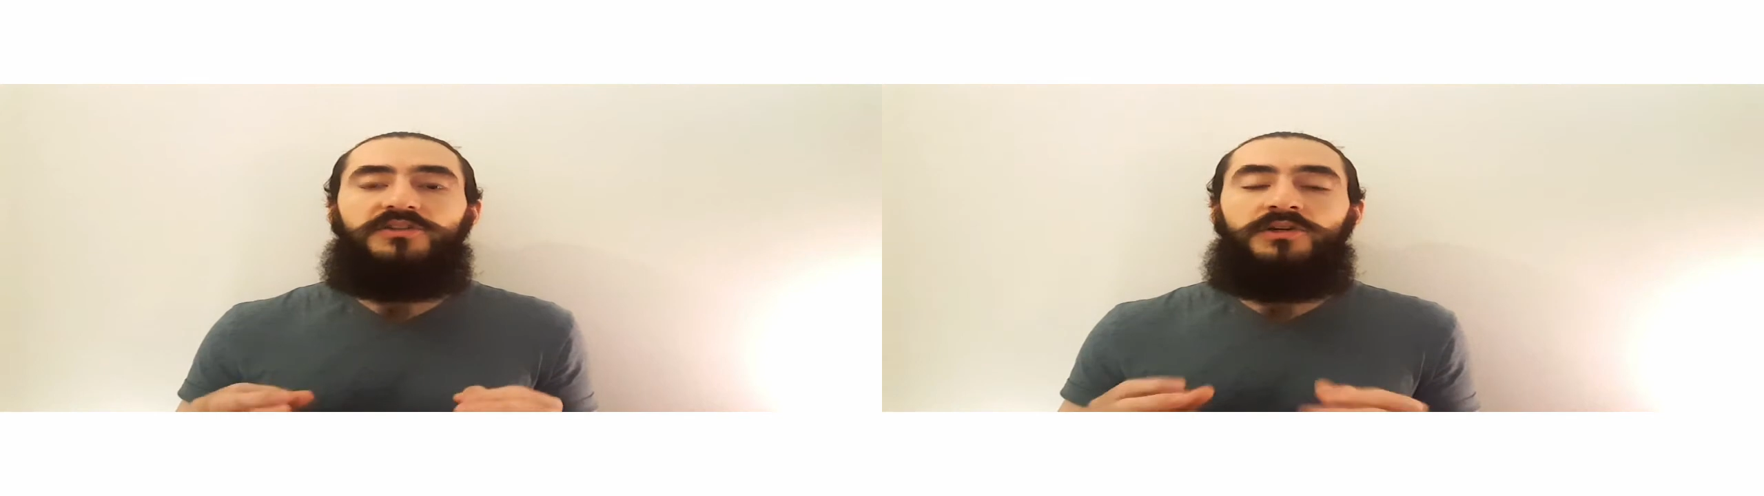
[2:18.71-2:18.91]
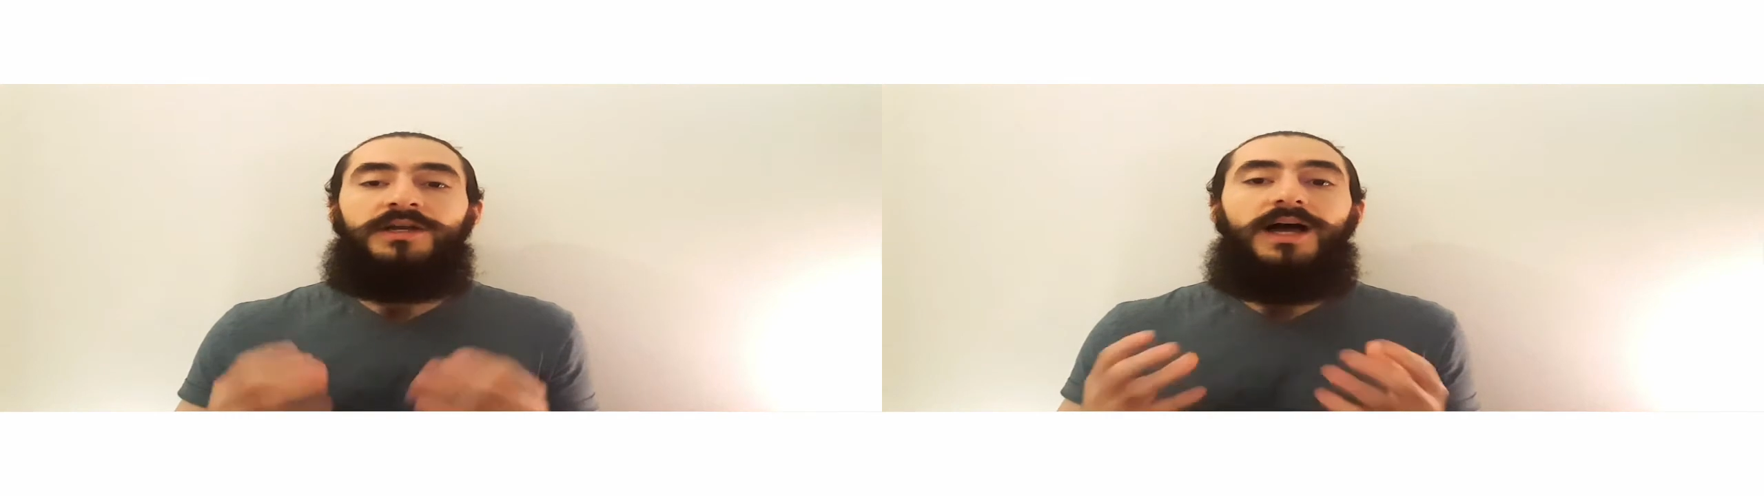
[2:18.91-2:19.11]
the
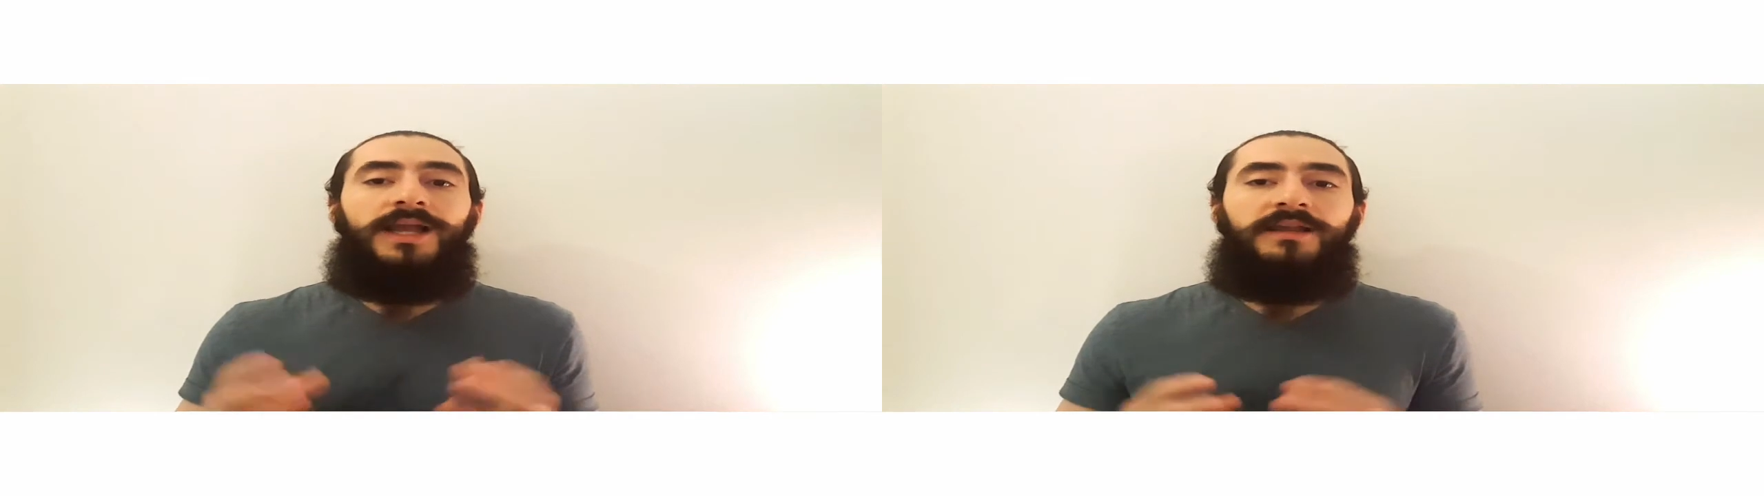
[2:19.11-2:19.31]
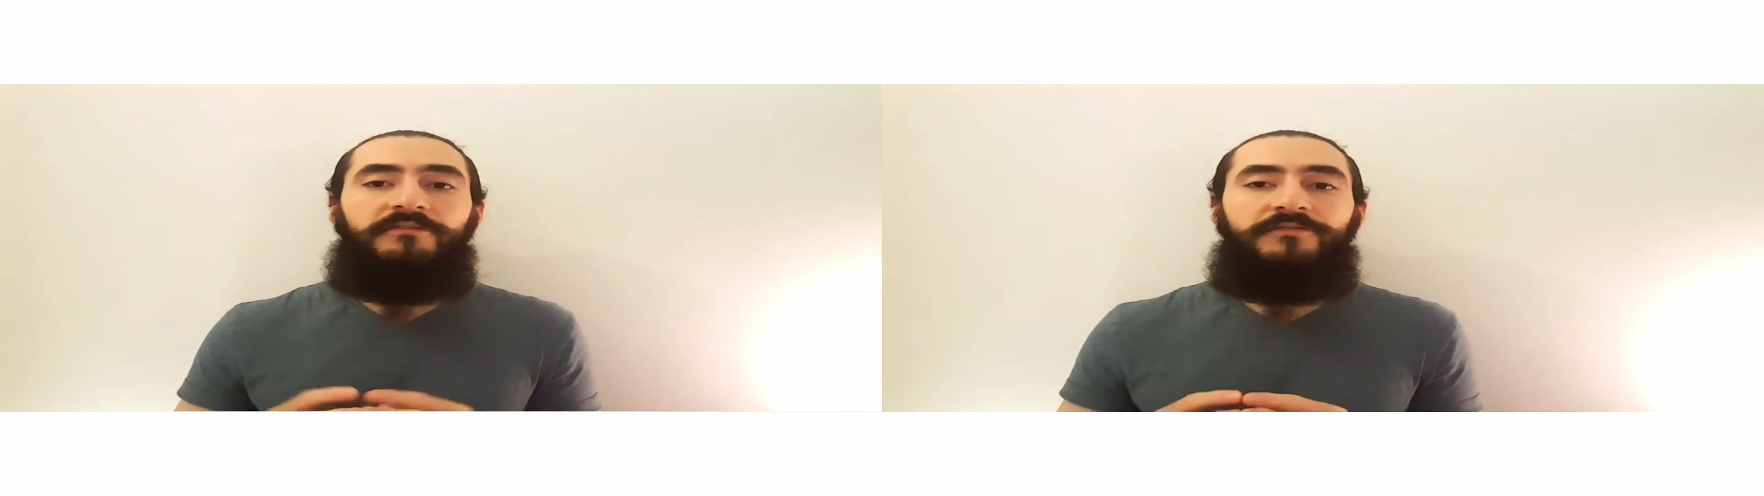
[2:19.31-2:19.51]
letter,
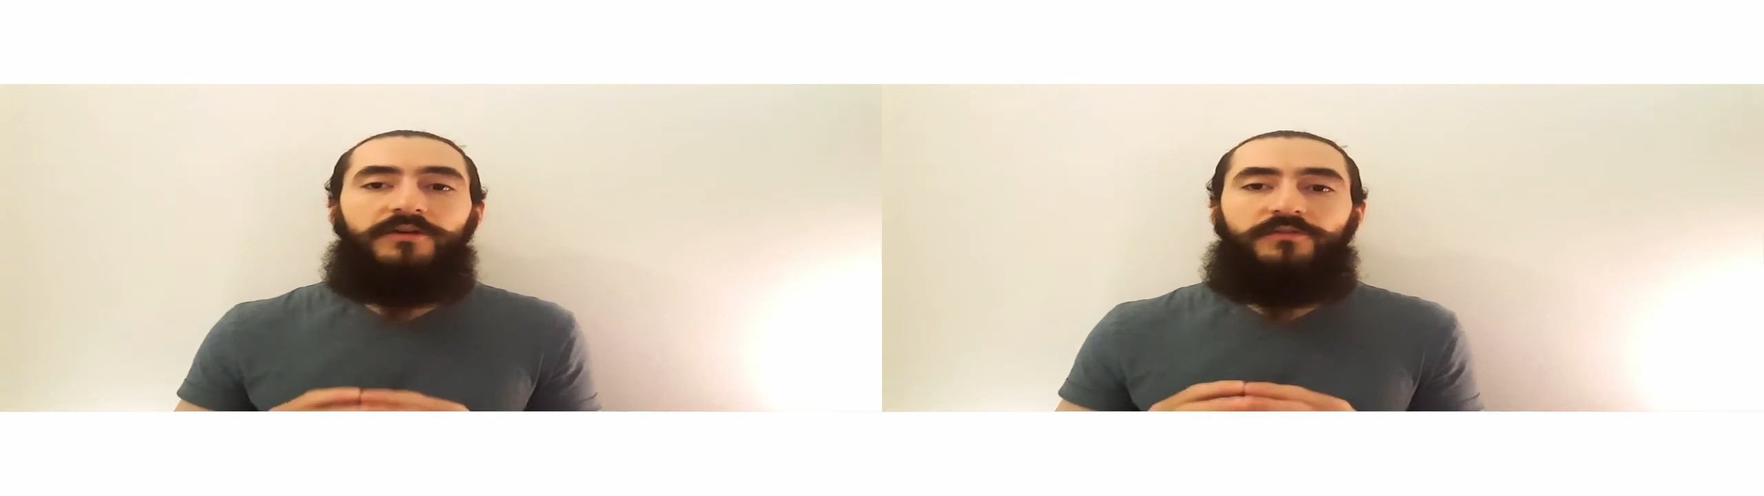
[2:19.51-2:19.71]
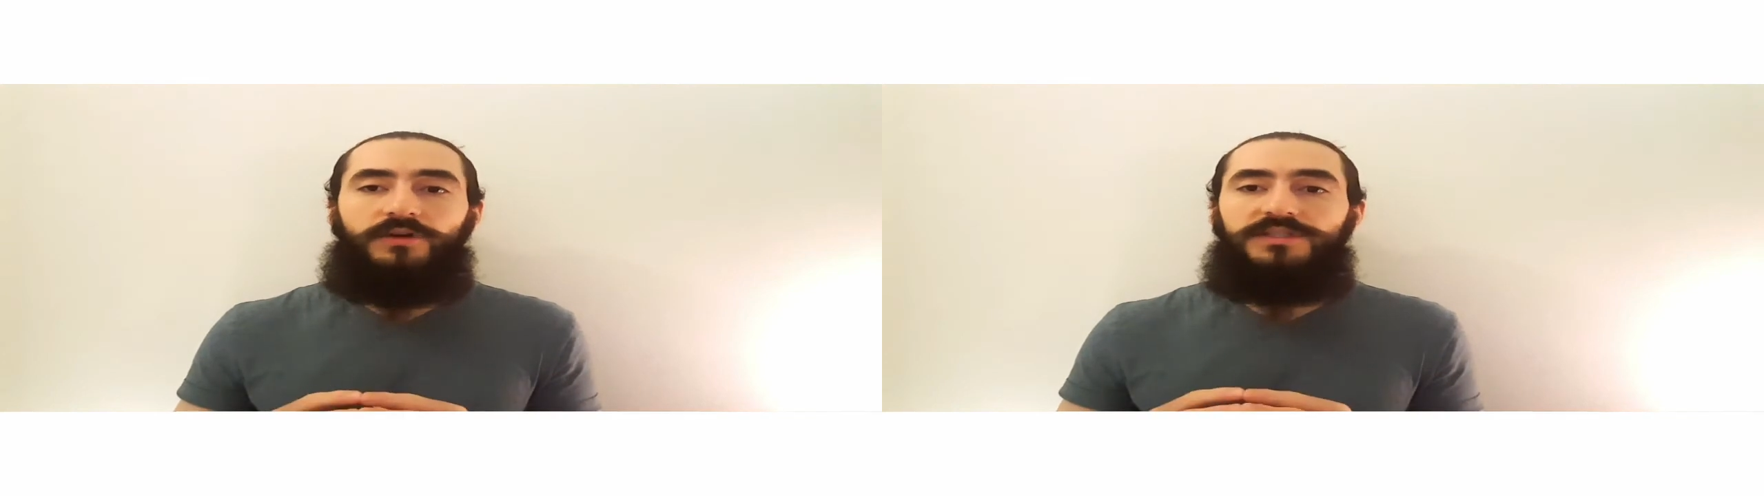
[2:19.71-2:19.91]
Alif,
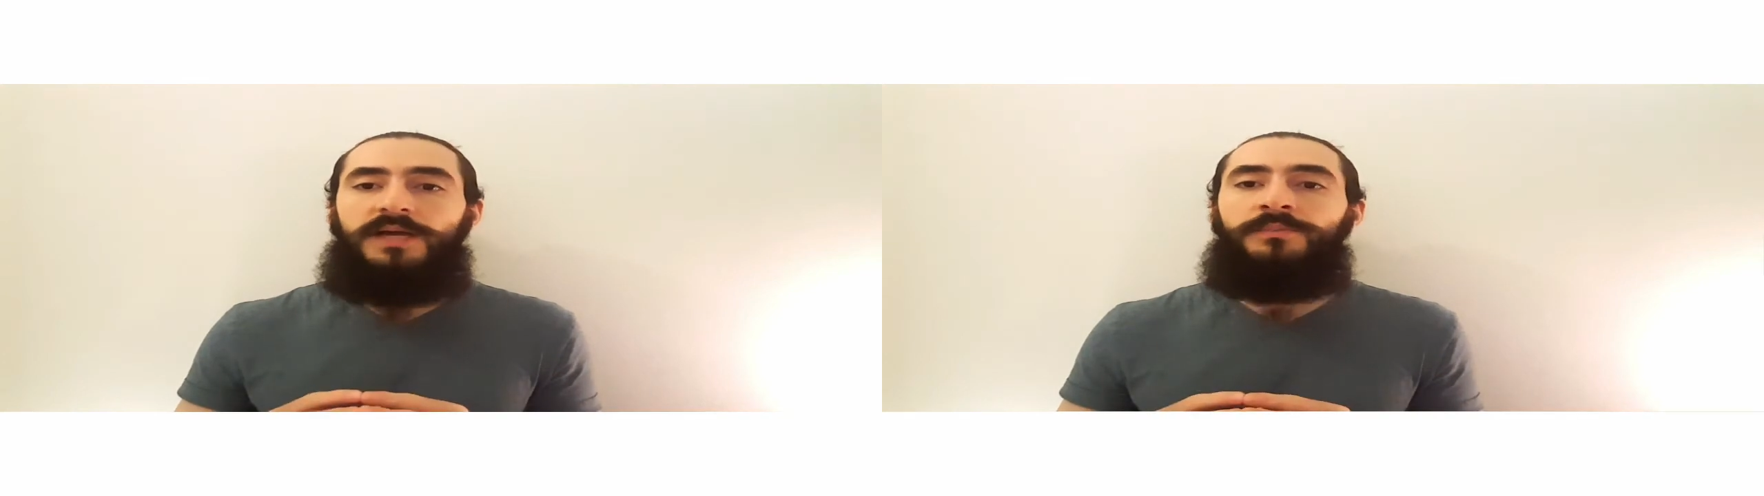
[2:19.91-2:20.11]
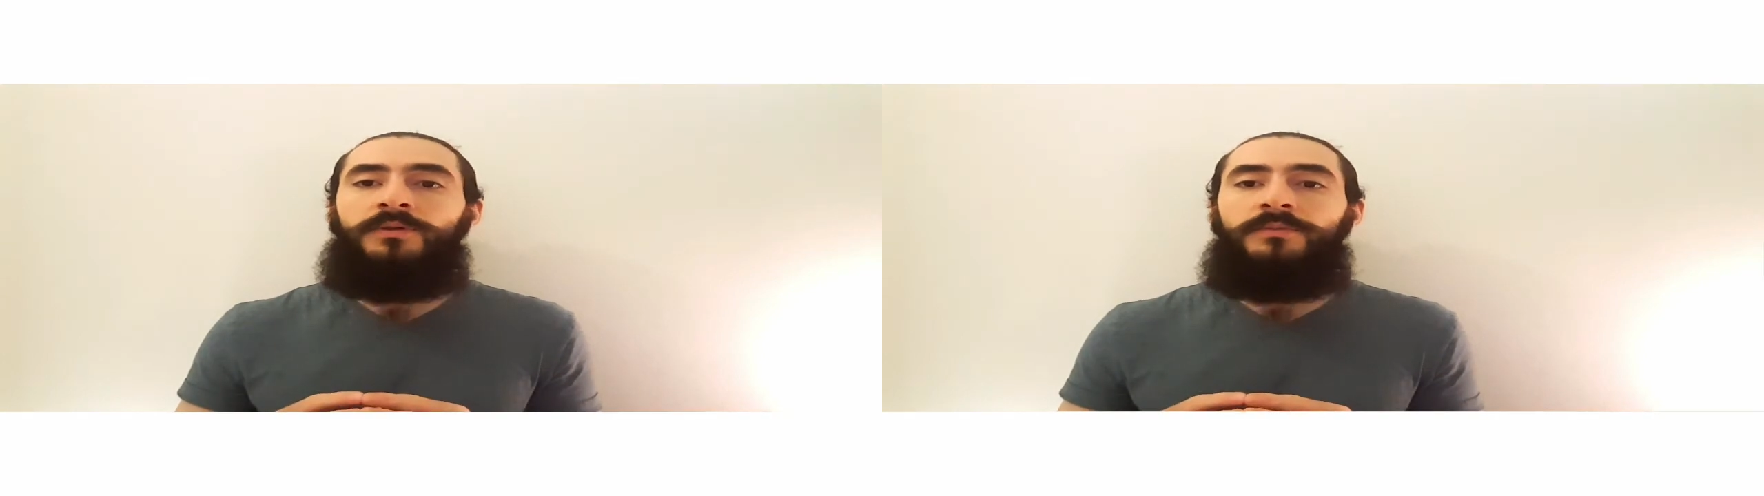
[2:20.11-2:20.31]
for
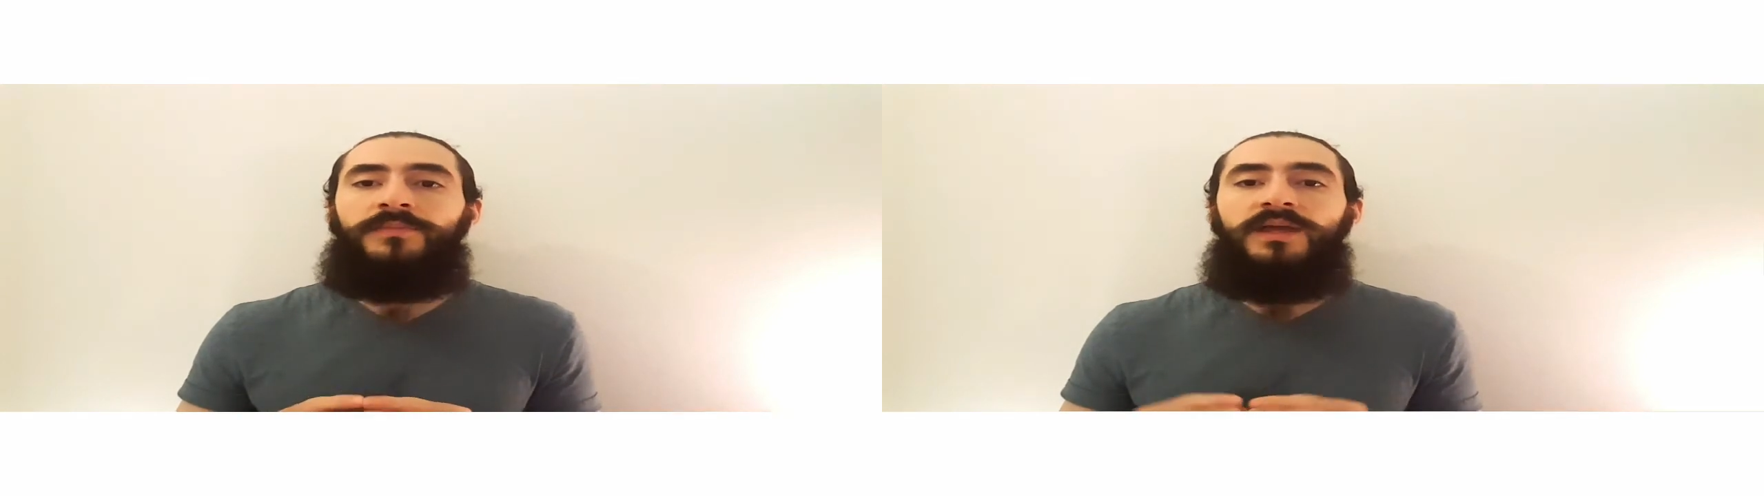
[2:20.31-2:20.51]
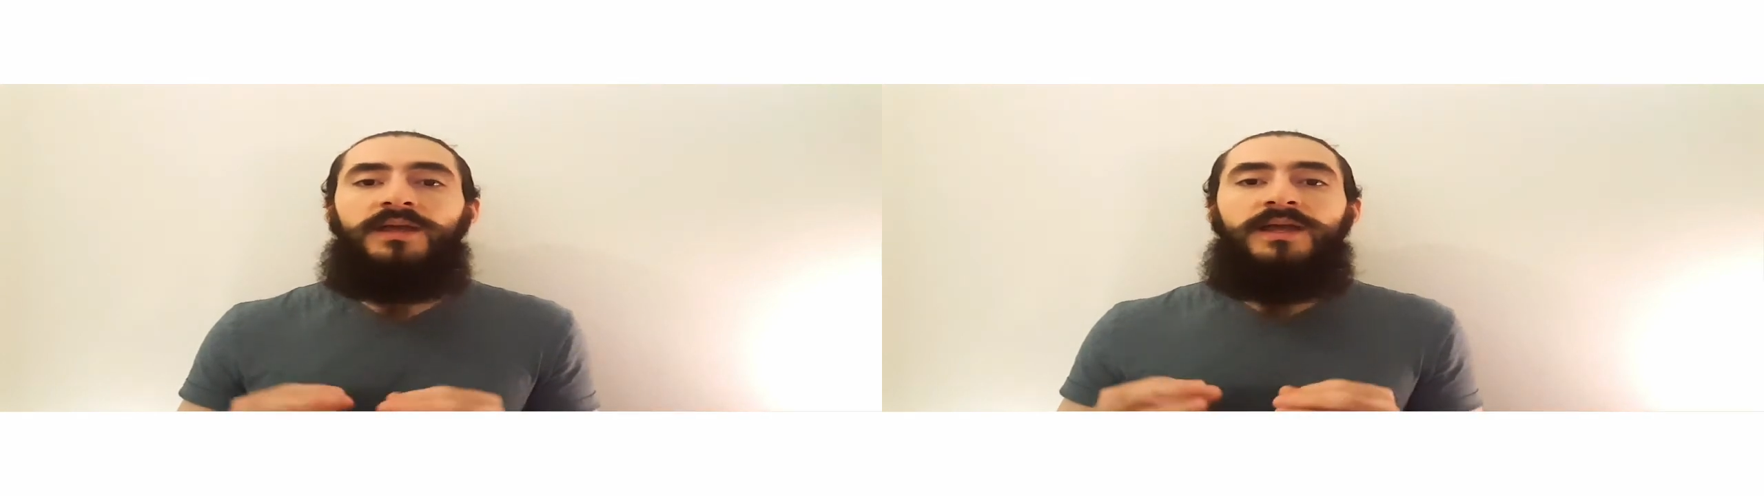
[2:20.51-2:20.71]
example,